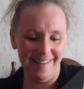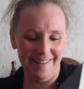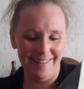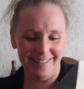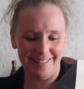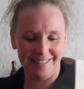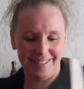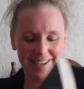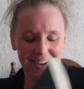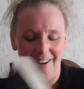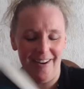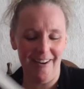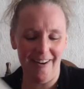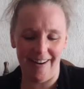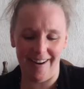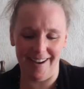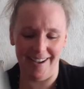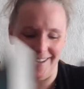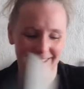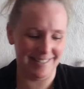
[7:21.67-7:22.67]

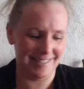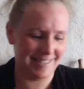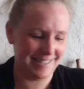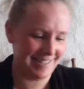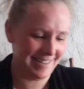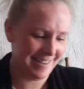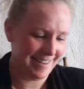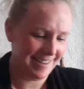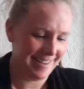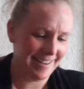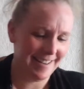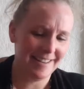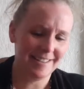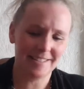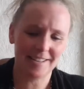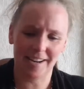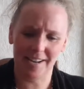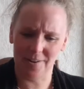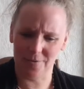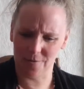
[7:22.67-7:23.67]
God.
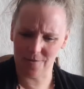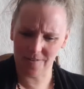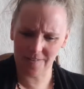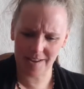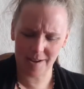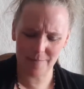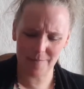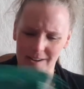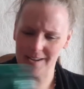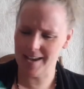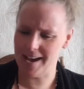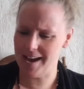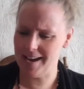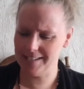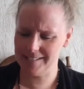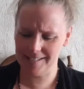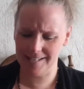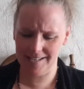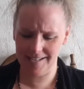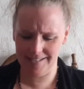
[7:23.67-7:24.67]
Did I order that by
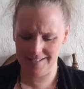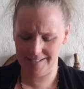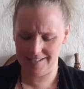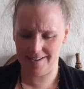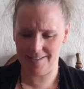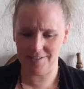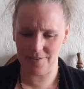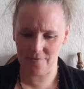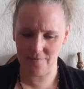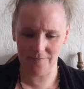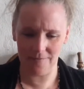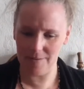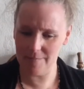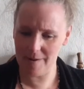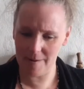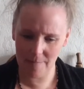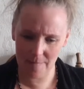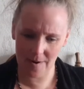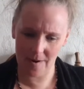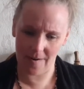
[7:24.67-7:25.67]
accident? I don't
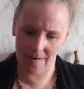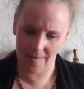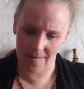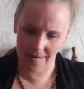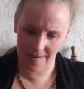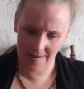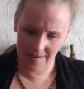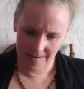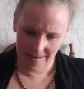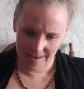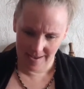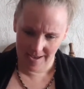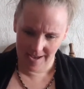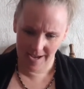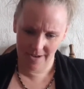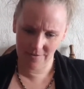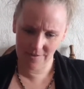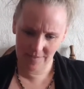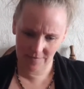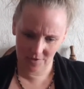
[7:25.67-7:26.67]
remember.
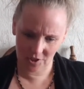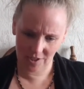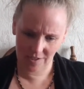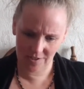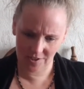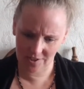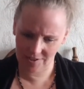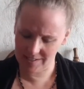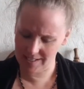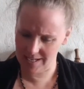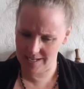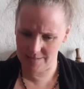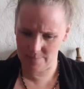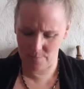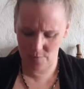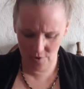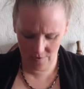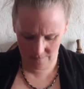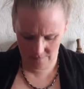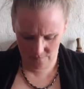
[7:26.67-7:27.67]
House of Judges in a
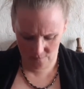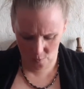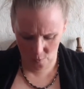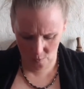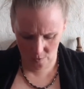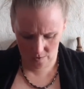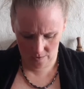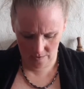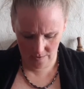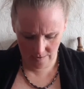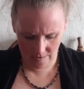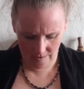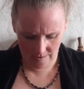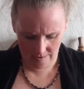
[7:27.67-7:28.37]
book 4.